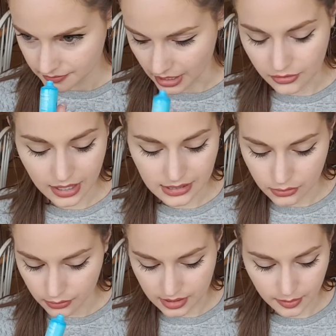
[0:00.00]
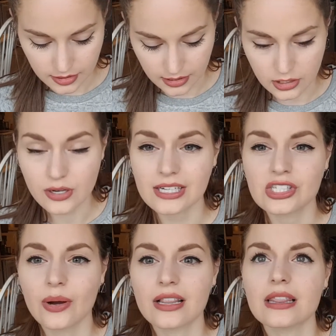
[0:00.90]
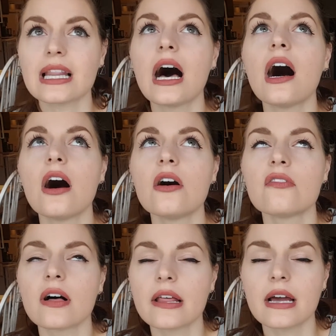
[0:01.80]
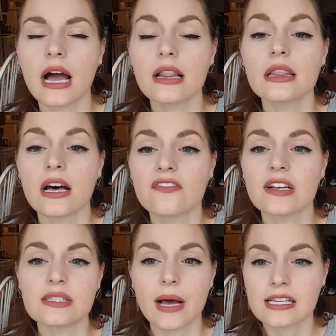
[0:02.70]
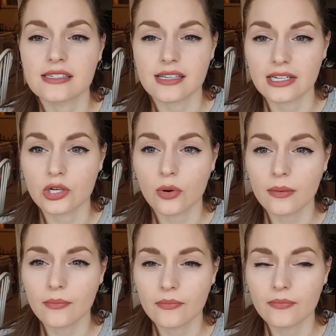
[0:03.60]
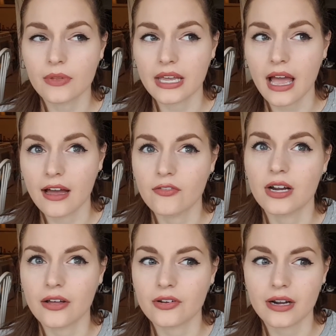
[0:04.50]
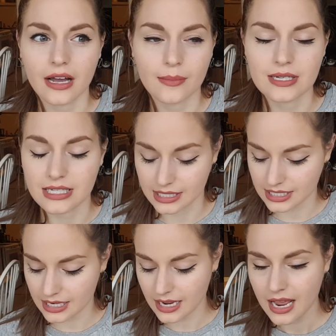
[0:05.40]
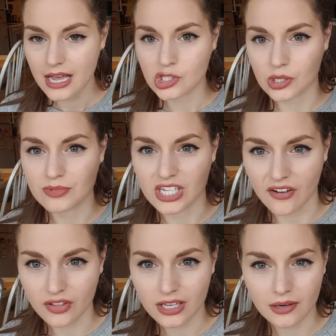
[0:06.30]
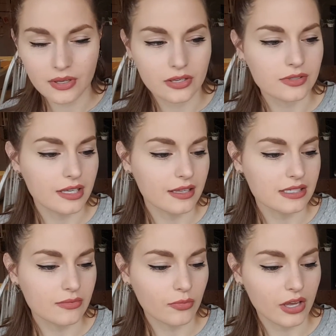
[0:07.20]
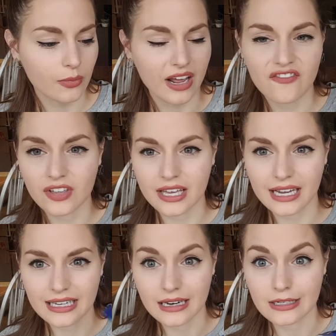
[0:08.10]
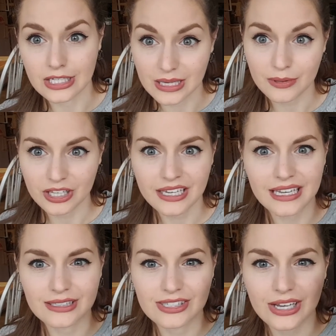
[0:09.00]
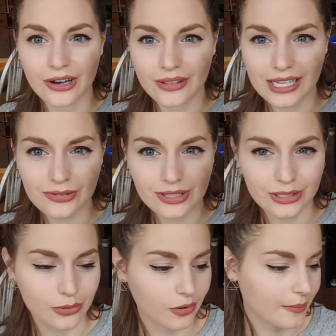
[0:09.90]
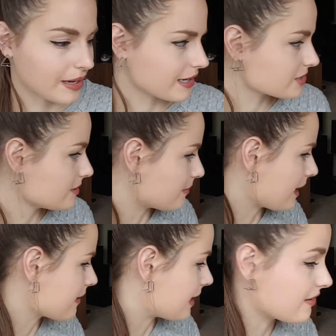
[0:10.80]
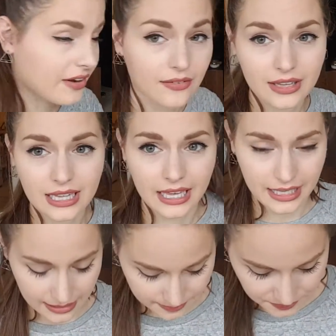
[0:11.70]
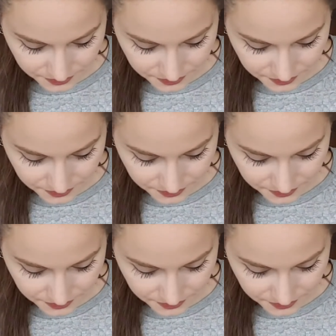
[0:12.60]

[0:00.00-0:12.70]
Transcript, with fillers: And you guys, ooh, it smells good. You guys know I love, like, I love face masks. I do one, like, every other night. I'm addicted. So I'm definitely going to be using this, like, when I feel like I need a deep clean. So that's really cool. I might actually buy that if I really like it.